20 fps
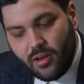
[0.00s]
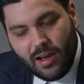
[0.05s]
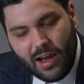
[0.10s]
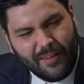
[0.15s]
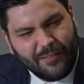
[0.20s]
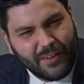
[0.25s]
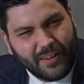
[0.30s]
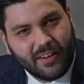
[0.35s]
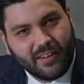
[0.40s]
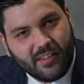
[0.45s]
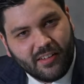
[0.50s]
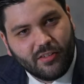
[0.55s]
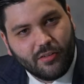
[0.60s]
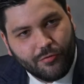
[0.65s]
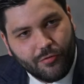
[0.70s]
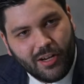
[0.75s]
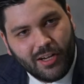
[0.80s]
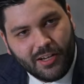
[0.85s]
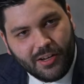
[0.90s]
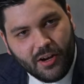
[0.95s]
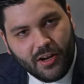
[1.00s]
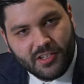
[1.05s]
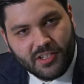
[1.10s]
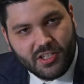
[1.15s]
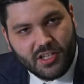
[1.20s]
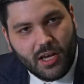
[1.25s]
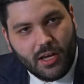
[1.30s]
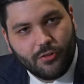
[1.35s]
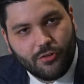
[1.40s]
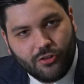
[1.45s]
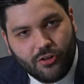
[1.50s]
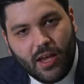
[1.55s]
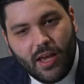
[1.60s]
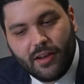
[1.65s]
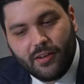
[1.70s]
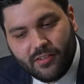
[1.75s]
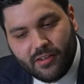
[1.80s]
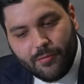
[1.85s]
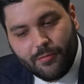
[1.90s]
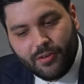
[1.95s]
I think this is a really nice touch
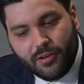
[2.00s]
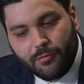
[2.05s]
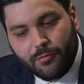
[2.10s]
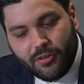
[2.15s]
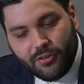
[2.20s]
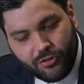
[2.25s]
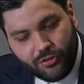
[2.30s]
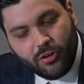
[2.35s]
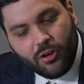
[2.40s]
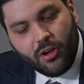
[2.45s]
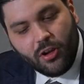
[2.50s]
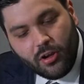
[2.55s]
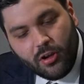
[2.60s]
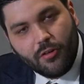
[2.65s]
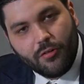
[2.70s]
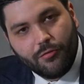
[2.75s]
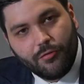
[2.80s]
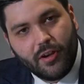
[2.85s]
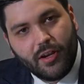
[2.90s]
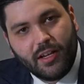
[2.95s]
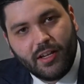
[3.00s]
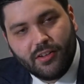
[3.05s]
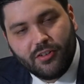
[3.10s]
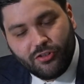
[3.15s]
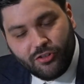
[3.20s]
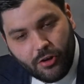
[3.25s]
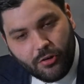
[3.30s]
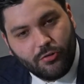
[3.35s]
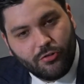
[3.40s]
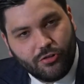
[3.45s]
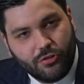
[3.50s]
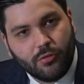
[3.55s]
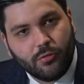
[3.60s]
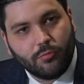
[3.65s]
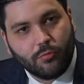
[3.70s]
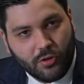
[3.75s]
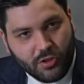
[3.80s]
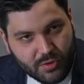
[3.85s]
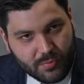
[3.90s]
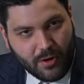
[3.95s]
and something which really shows you
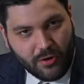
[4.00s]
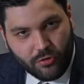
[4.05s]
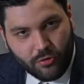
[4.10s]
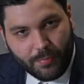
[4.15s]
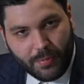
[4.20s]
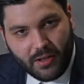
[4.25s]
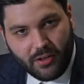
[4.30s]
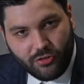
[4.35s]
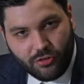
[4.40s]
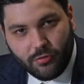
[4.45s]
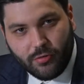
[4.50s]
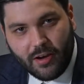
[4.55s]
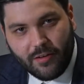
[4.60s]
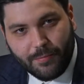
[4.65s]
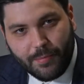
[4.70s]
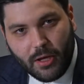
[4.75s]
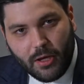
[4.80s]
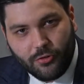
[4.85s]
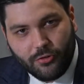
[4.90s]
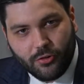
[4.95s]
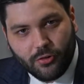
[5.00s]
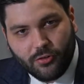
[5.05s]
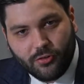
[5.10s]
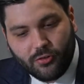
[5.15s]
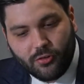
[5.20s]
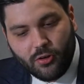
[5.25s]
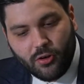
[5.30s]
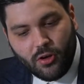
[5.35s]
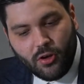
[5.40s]
what a special piece you have purchased.